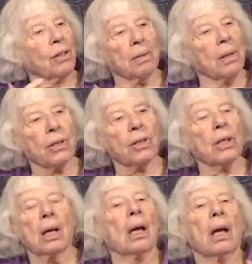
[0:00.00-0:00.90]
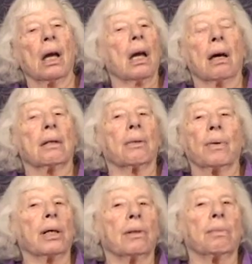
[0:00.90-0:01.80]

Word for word: Jewish. And the way you